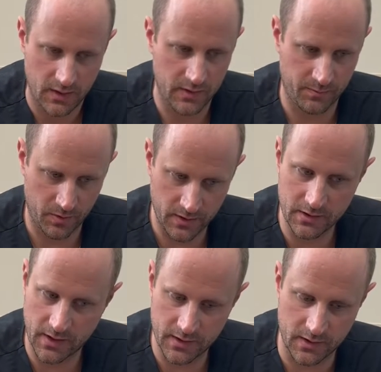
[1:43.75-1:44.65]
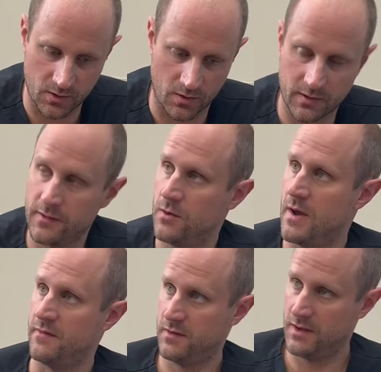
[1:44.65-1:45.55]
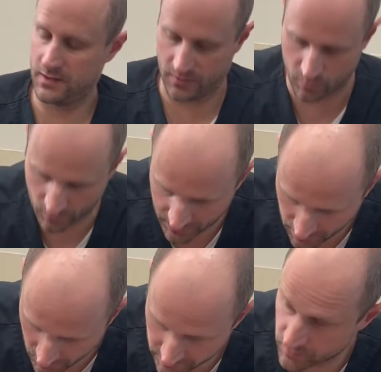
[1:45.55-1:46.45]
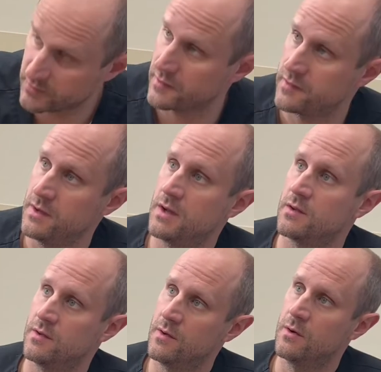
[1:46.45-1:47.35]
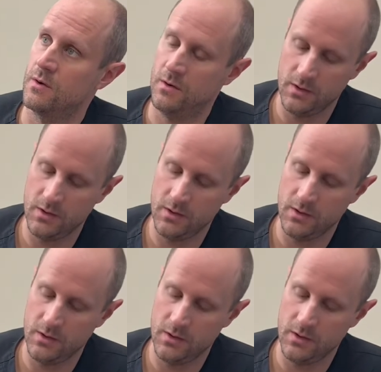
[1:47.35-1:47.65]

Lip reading: It's pretty light, and honestly, you have to get like really close to it to see it too.